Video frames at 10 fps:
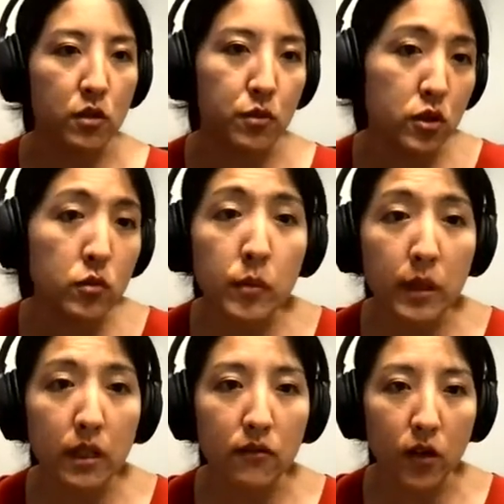those which are
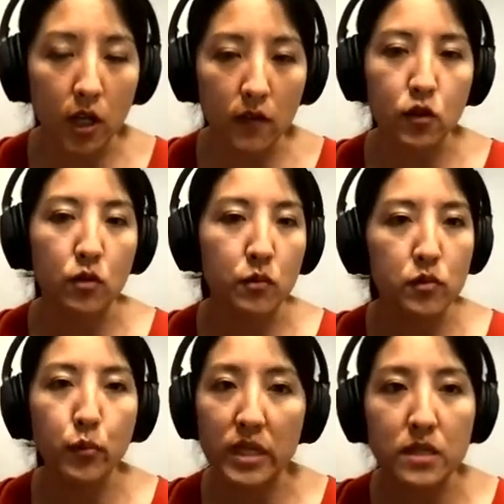presumably evolved
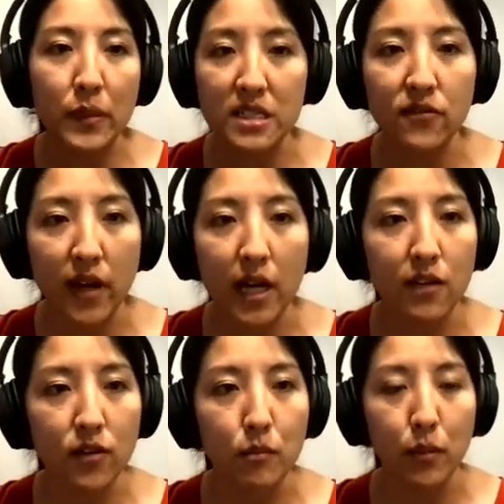or
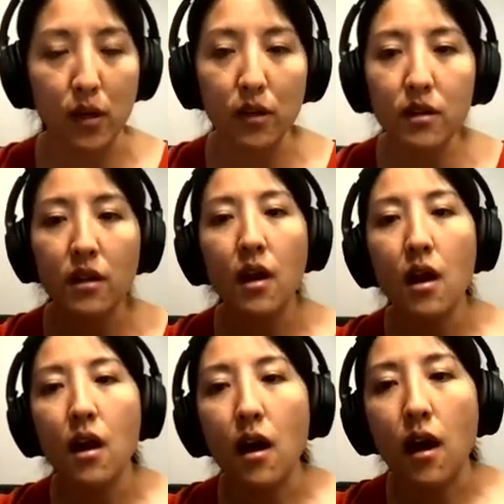pre-specified from birth,
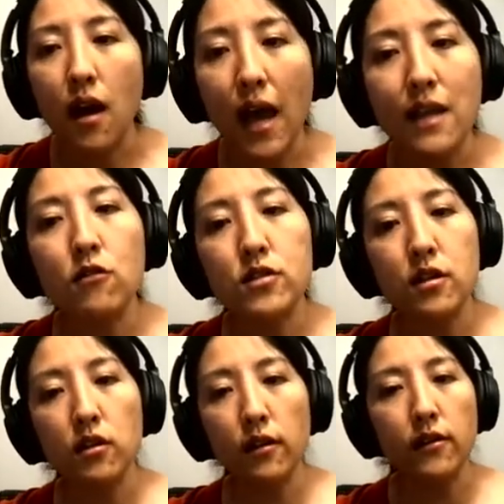and
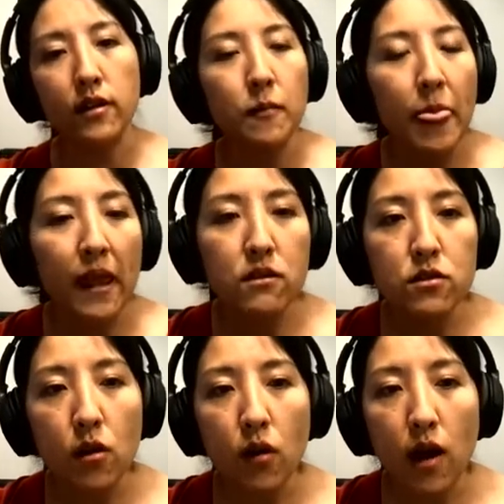those that are learned.
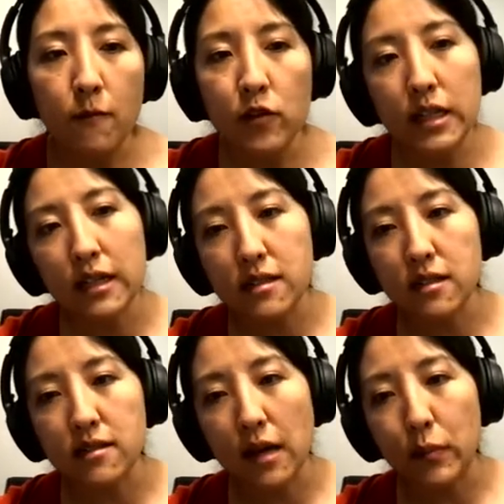So really
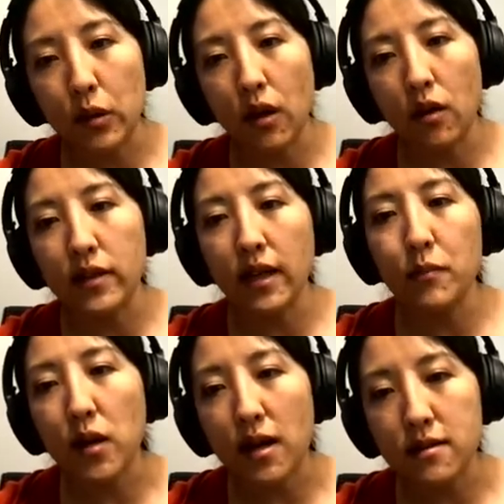nice example of
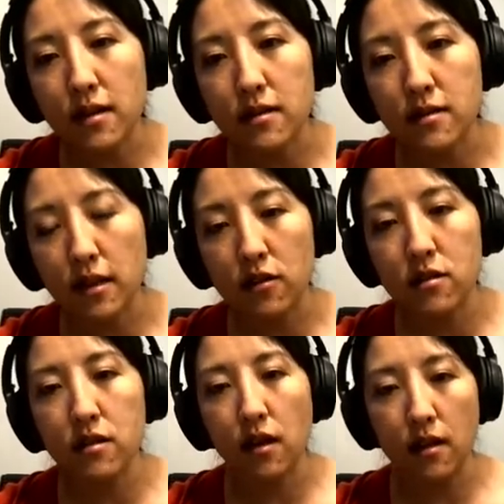innate processes
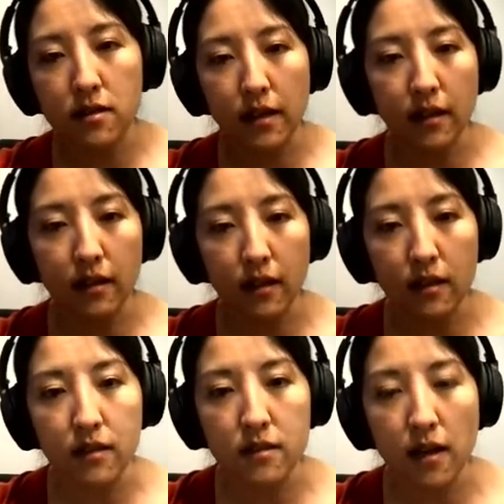that are
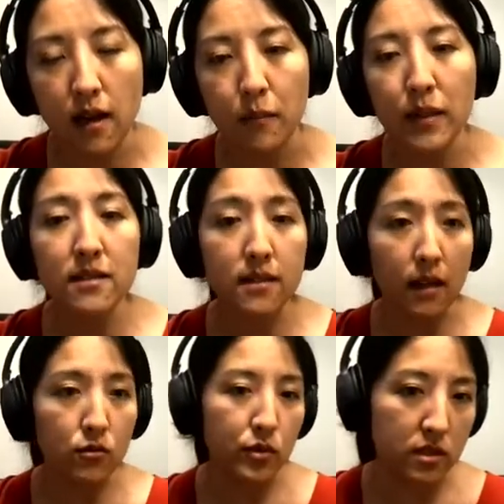studied is
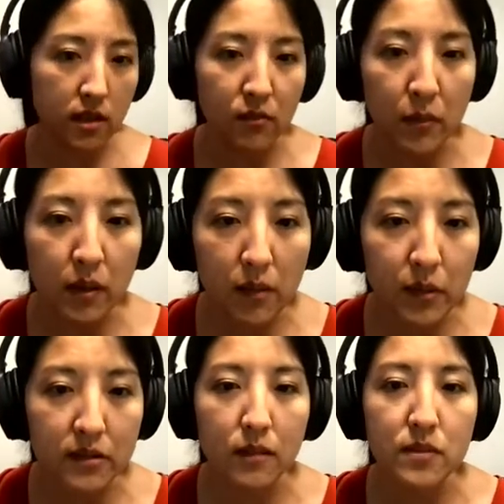place cells, which has come up
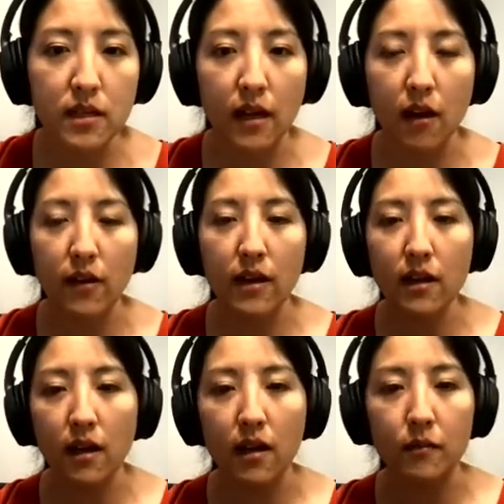a couple times today
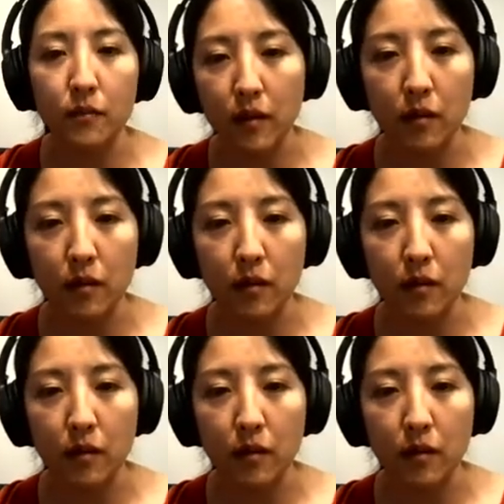already,